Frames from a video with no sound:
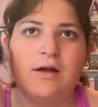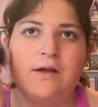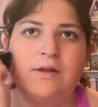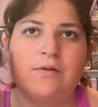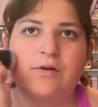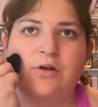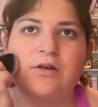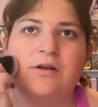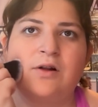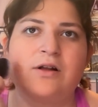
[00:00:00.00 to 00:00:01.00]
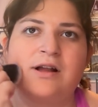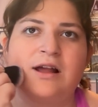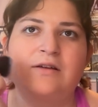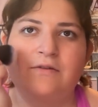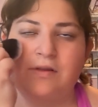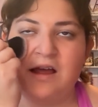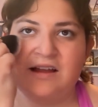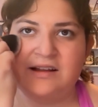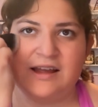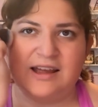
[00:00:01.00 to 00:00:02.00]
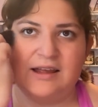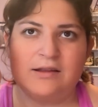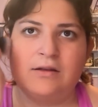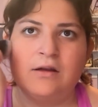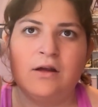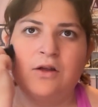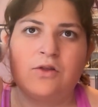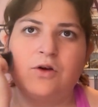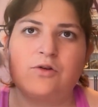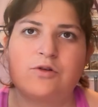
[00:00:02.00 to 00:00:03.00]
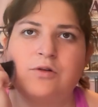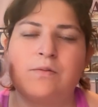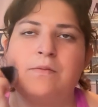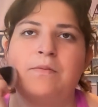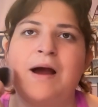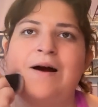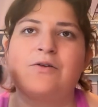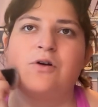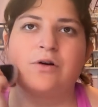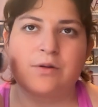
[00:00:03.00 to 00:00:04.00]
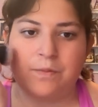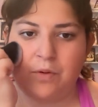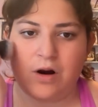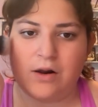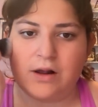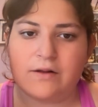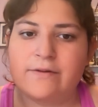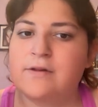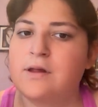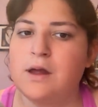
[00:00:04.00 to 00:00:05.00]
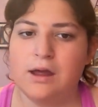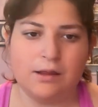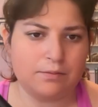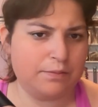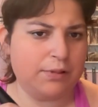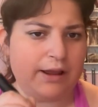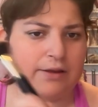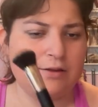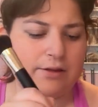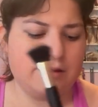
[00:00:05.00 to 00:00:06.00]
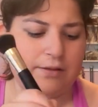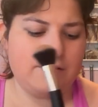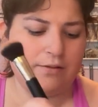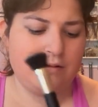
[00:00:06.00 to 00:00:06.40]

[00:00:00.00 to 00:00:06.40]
And then we're just going to kind of lock in those powdered products in place.